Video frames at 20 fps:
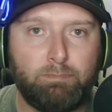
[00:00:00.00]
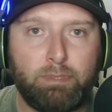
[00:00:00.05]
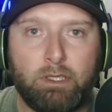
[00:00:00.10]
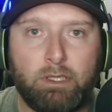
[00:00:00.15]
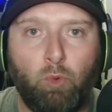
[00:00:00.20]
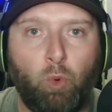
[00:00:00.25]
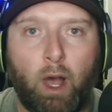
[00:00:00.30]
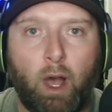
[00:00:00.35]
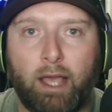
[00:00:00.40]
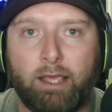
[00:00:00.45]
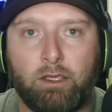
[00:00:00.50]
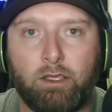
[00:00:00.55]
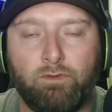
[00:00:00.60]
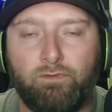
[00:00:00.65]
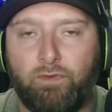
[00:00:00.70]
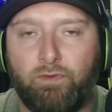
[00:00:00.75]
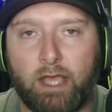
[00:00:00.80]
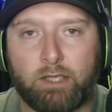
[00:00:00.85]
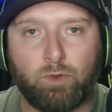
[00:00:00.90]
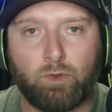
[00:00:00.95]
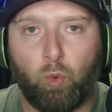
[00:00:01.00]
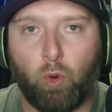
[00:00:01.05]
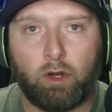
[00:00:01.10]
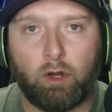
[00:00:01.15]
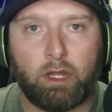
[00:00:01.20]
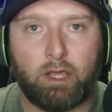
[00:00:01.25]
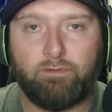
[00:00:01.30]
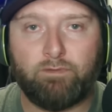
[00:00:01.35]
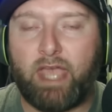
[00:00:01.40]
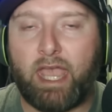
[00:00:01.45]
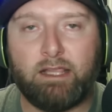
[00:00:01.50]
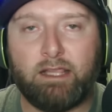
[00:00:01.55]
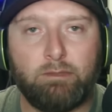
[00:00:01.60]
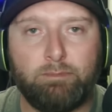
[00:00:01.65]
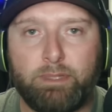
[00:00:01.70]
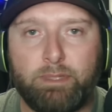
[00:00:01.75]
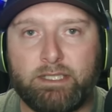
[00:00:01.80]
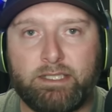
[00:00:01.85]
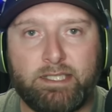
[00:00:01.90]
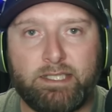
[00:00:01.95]
BYU fans were wondering if
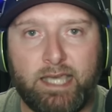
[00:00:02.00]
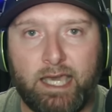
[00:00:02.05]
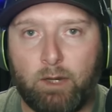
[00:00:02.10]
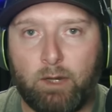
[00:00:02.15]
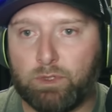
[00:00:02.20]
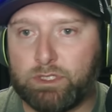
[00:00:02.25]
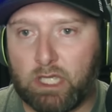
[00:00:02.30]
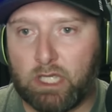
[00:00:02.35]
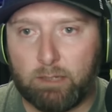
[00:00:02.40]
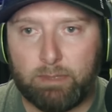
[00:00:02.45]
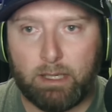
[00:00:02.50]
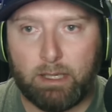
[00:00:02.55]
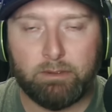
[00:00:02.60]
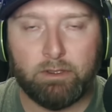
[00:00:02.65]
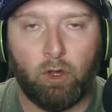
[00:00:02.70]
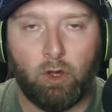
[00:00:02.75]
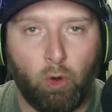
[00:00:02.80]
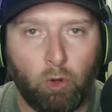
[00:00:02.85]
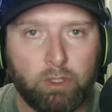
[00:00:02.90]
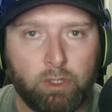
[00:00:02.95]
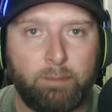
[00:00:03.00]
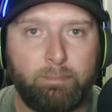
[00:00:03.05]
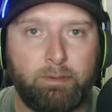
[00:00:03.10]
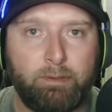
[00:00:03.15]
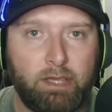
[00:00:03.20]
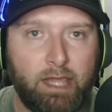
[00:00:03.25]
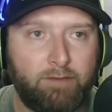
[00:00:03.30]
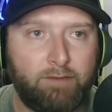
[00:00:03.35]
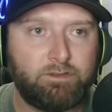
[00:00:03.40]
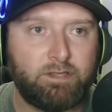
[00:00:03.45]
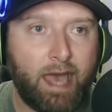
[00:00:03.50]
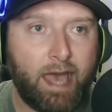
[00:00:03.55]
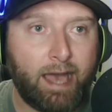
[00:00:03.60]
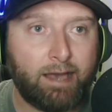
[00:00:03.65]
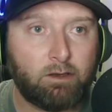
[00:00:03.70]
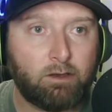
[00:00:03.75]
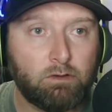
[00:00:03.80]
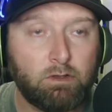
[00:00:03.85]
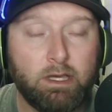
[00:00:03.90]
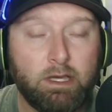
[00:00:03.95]
Caleb Etienne was going to be able to hold up at left
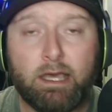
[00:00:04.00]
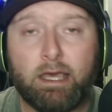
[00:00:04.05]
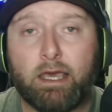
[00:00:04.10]
tackle.